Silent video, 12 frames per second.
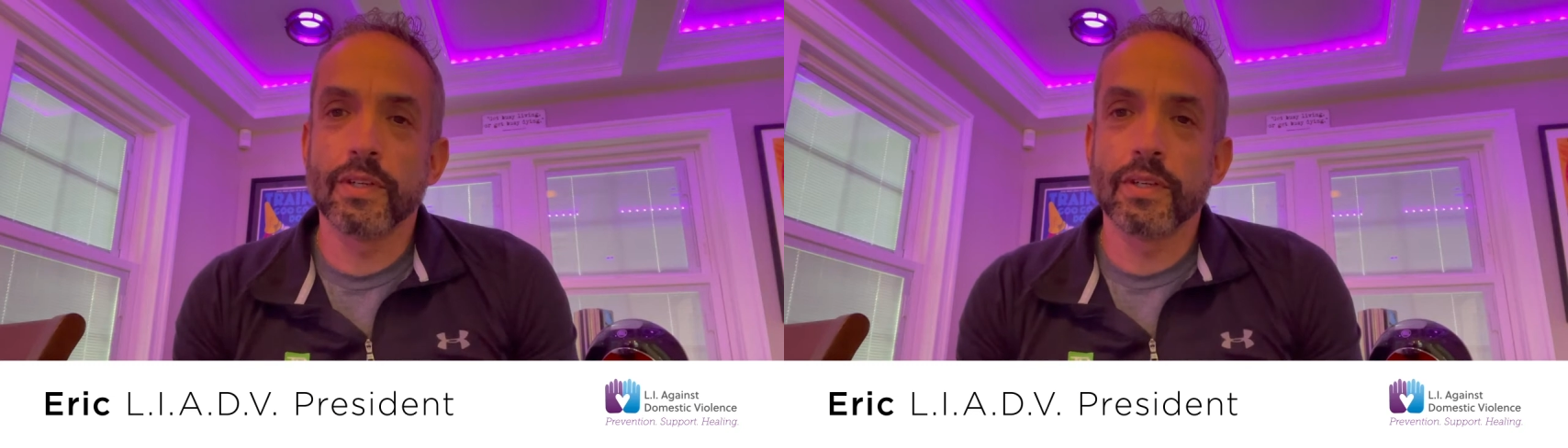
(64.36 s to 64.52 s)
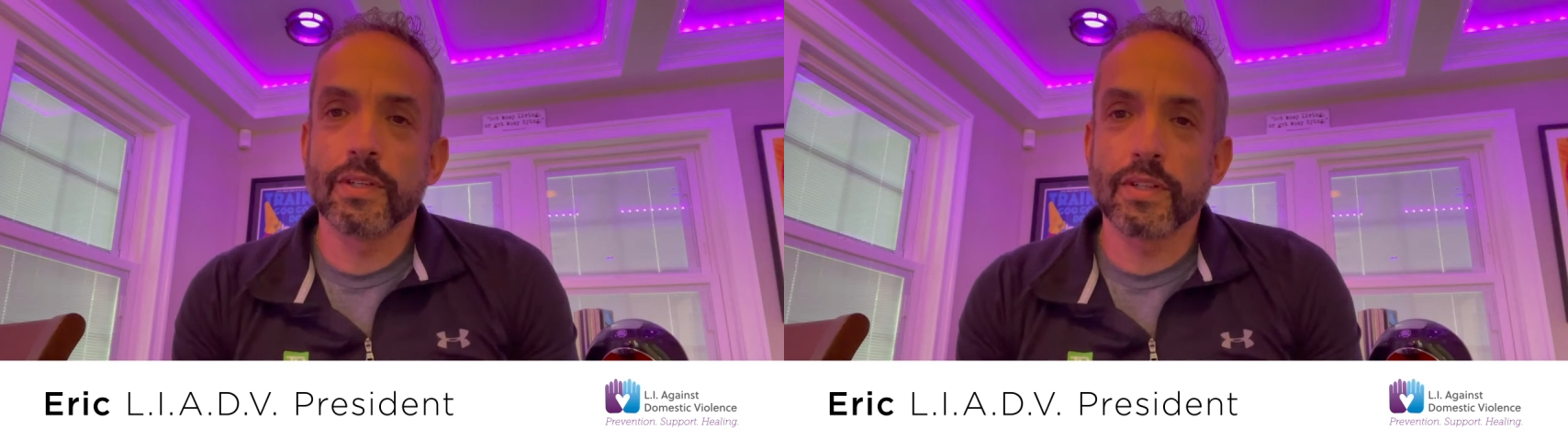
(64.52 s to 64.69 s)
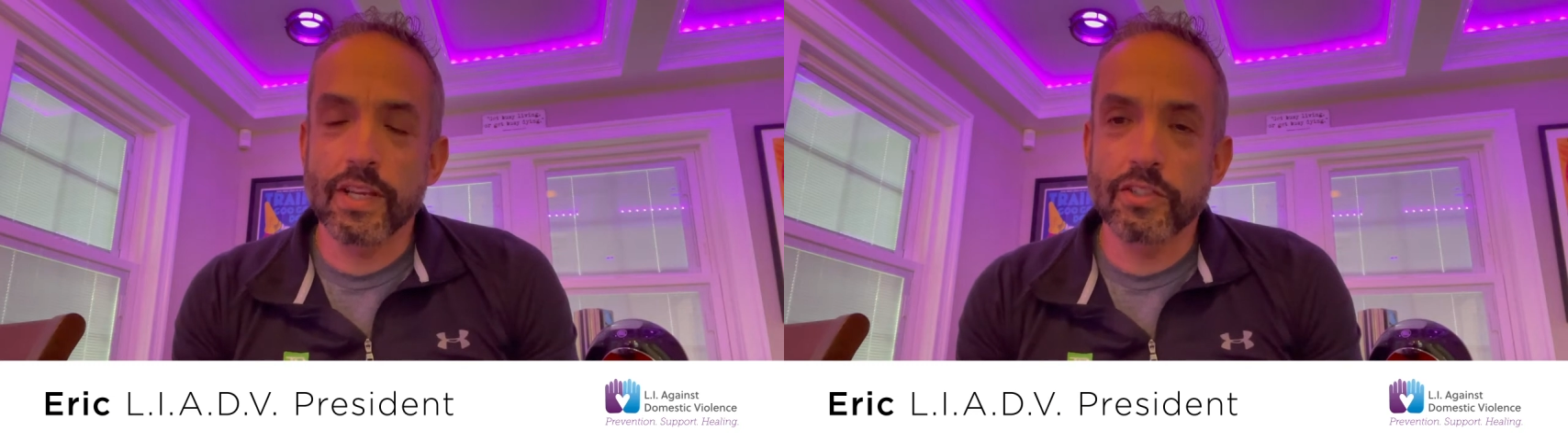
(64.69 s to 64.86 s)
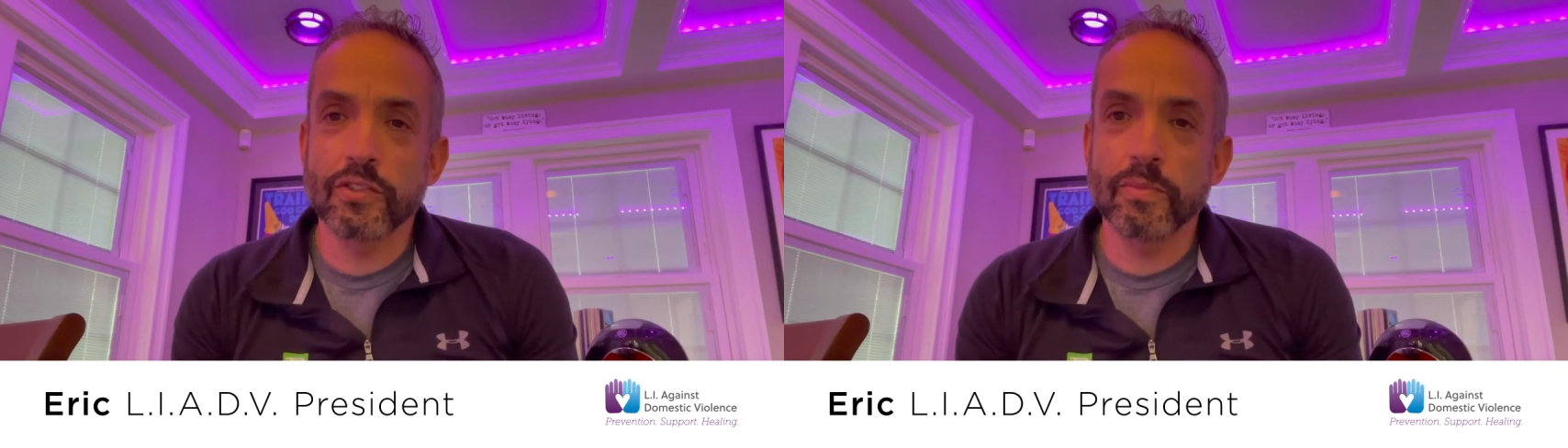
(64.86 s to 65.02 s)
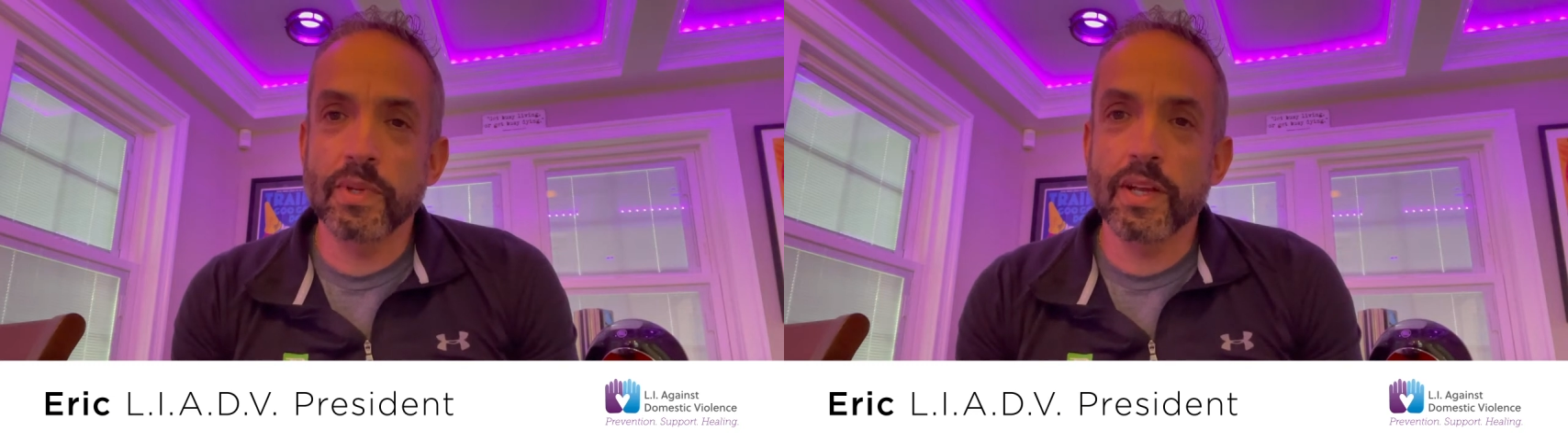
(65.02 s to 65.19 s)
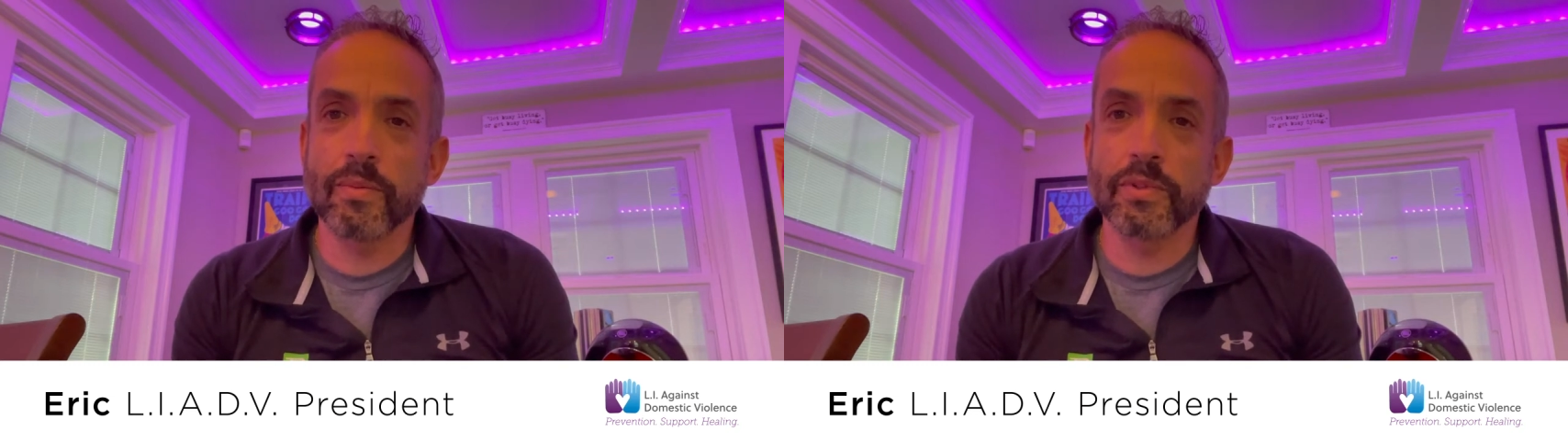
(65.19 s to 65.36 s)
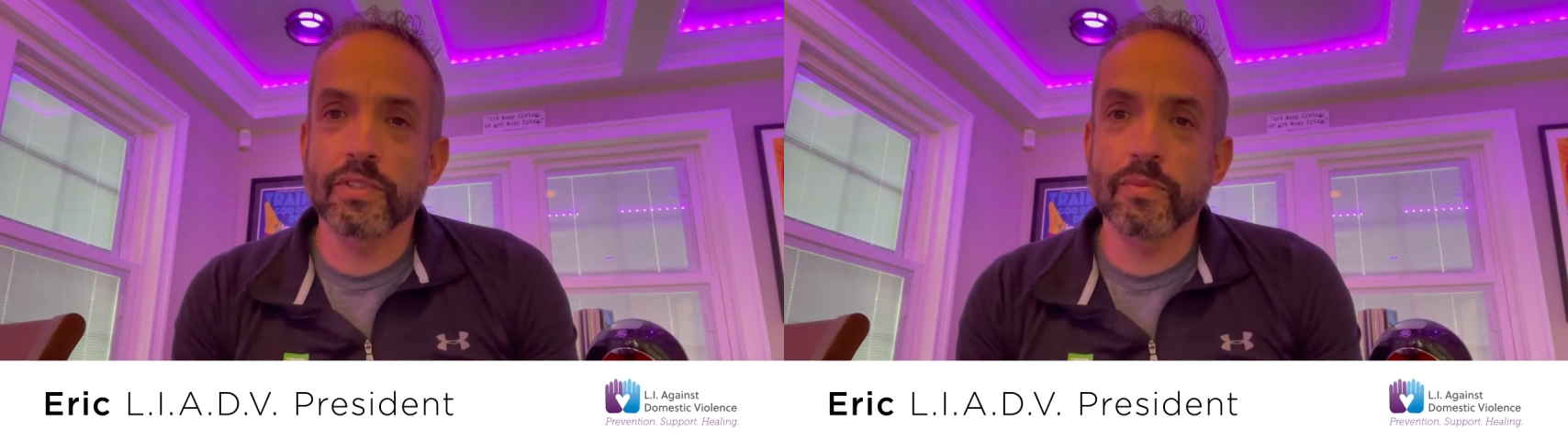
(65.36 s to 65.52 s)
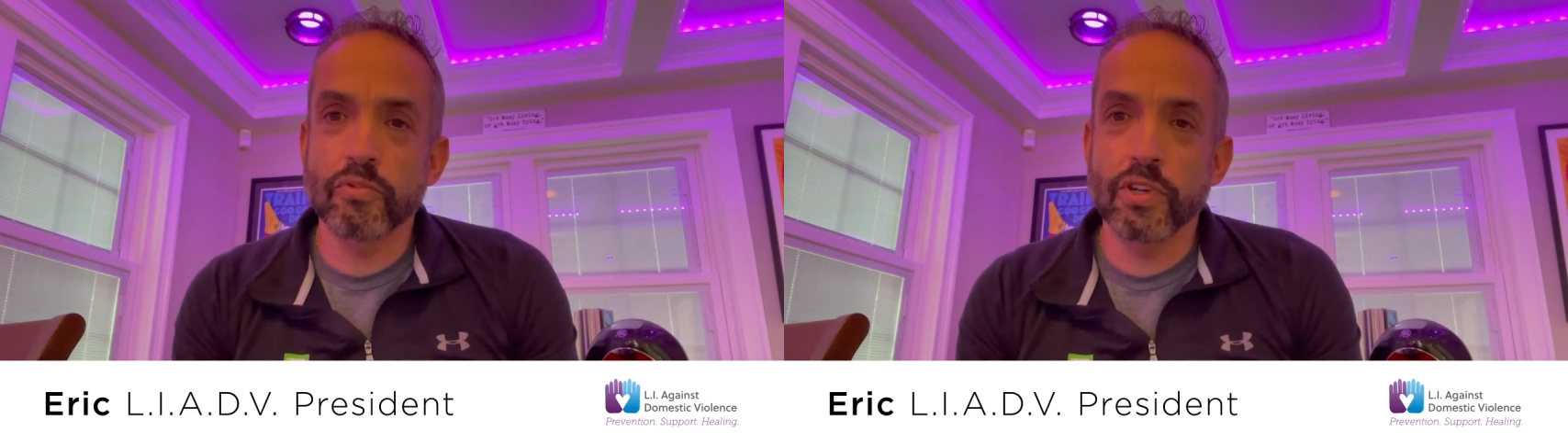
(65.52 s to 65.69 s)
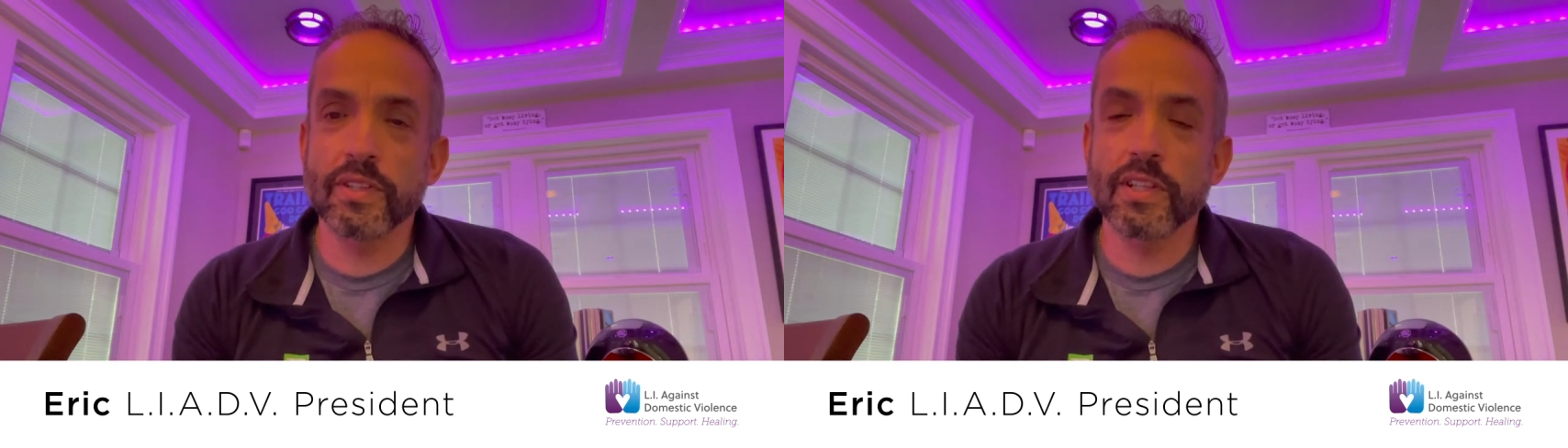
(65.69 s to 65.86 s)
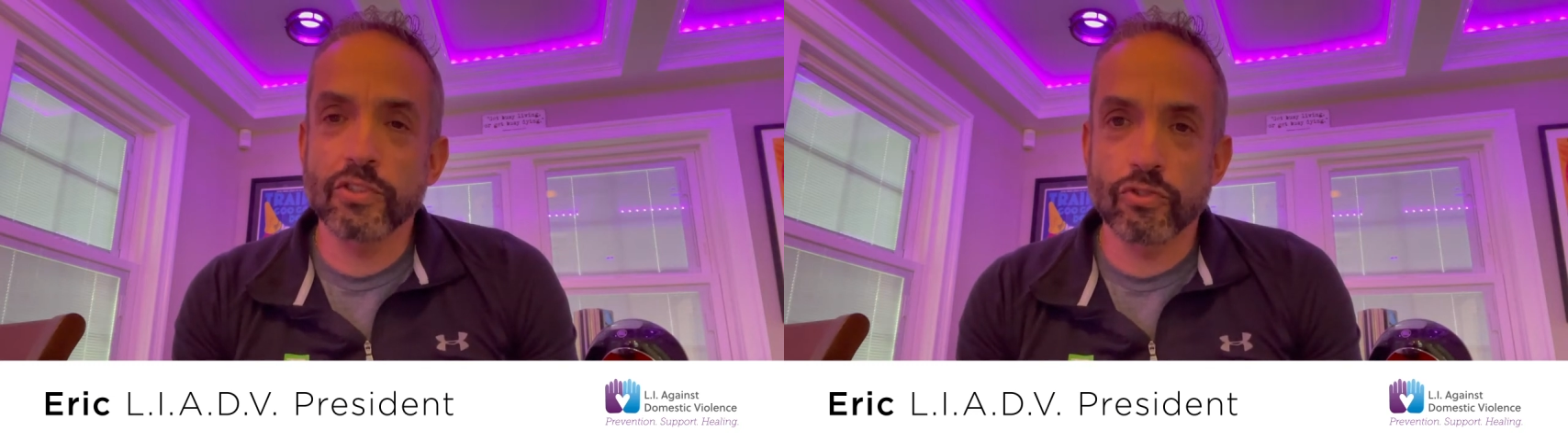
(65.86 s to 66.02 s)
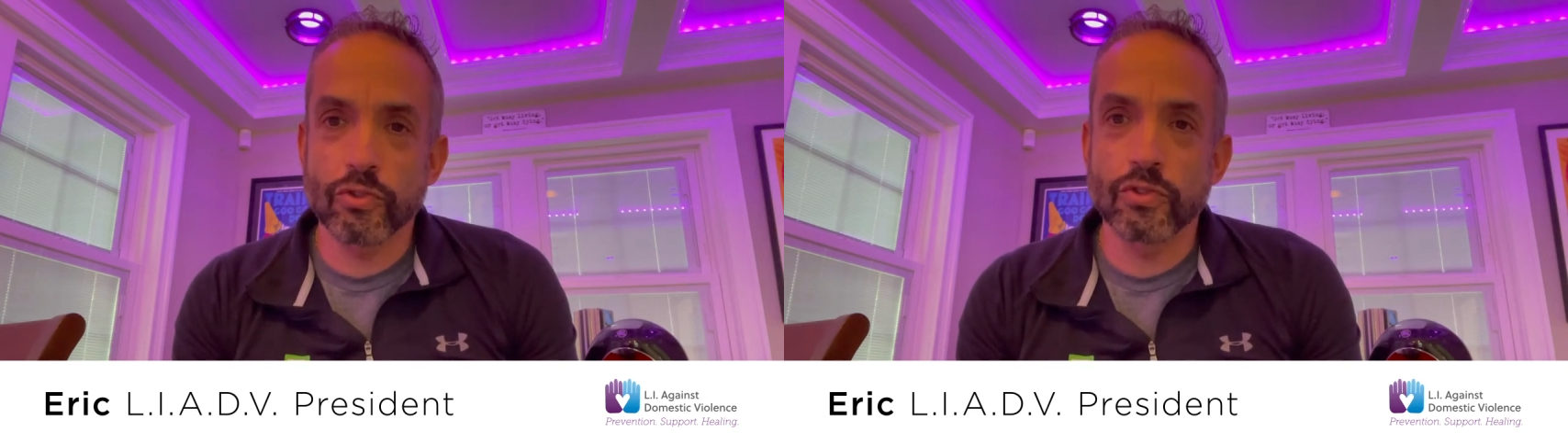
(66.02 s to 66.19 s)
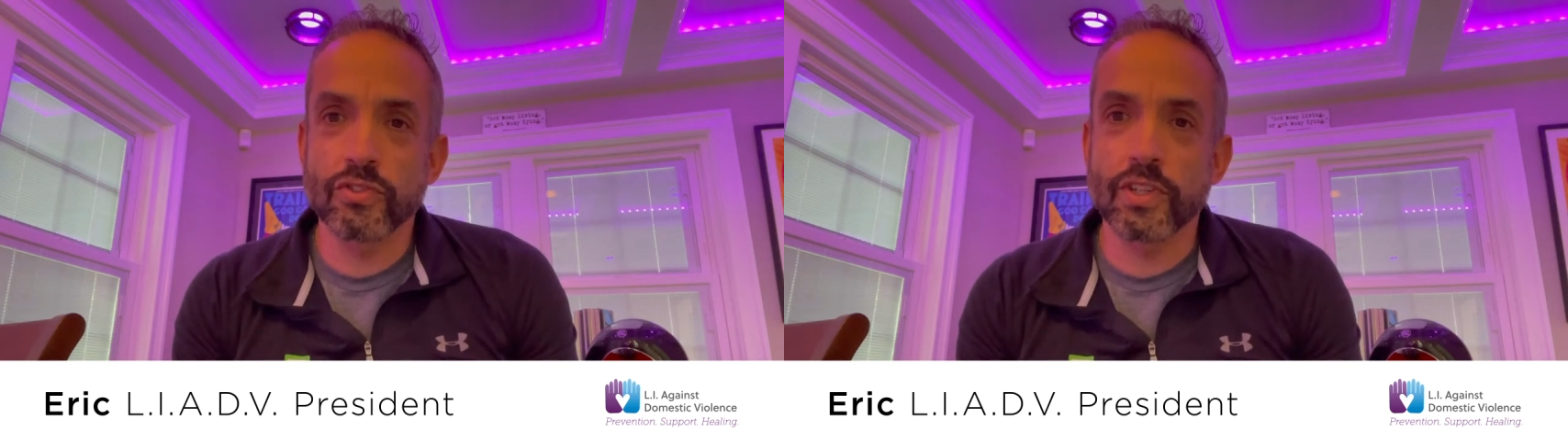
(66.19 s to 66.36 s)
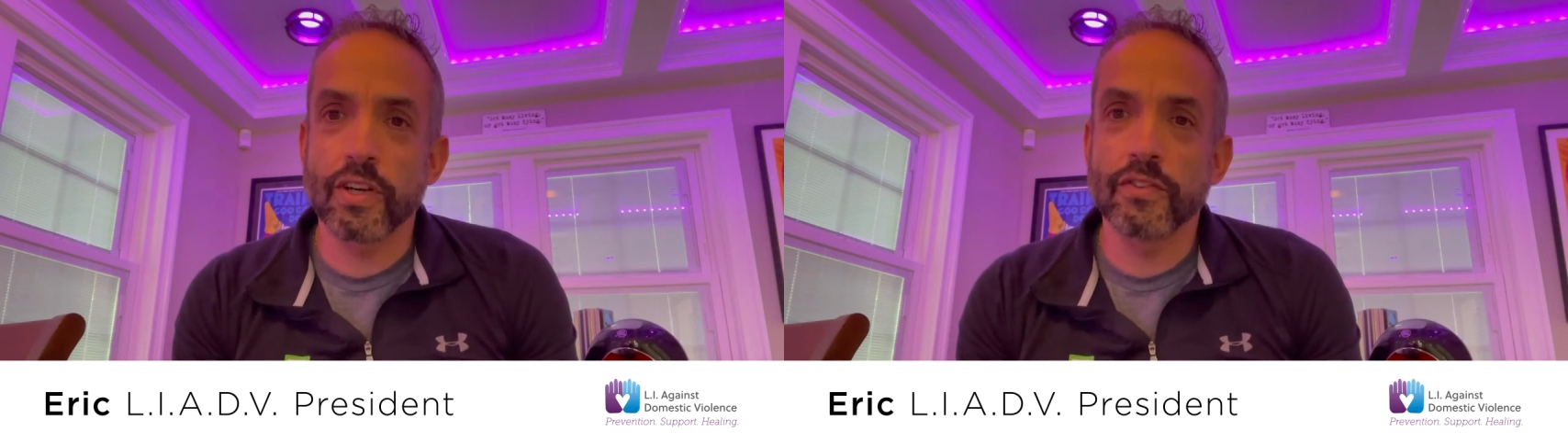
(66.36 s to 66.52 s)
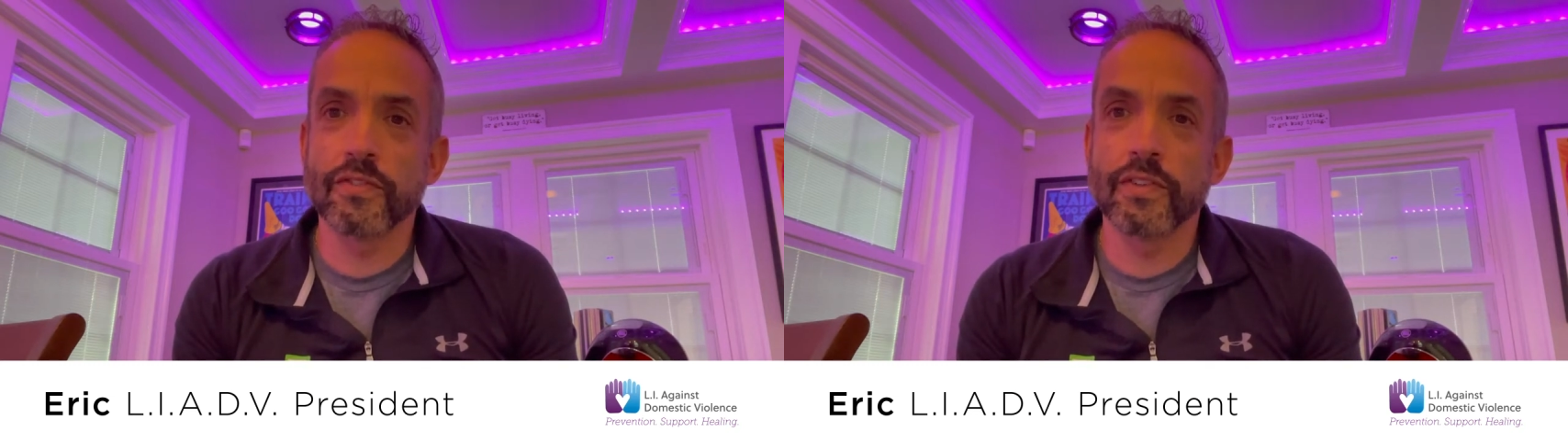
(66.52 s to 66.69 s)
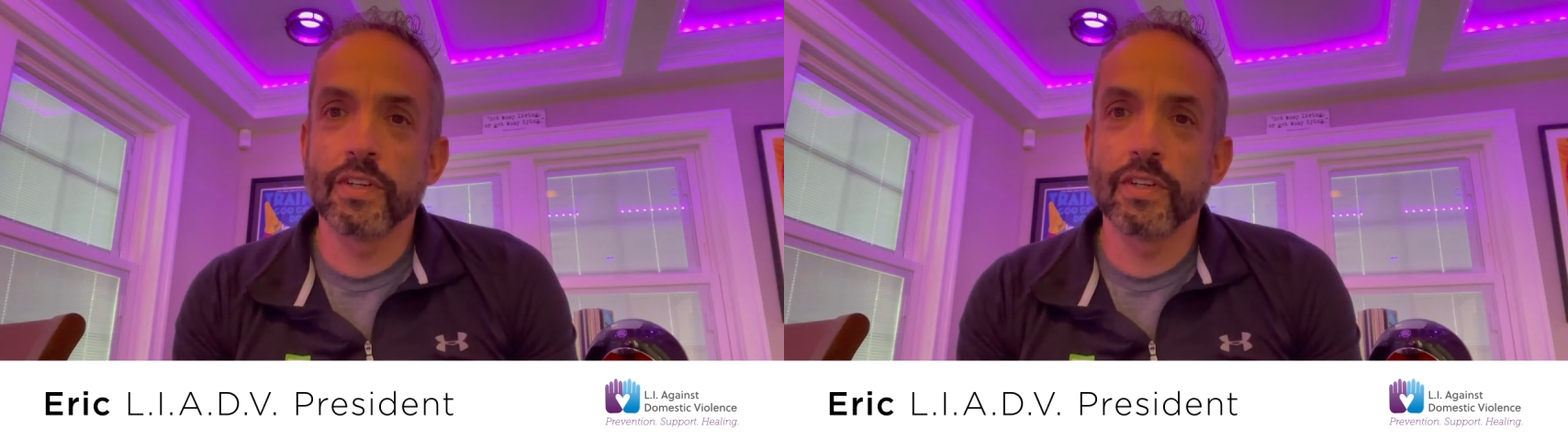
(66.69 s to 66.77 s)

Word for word: they should be able to bring their true self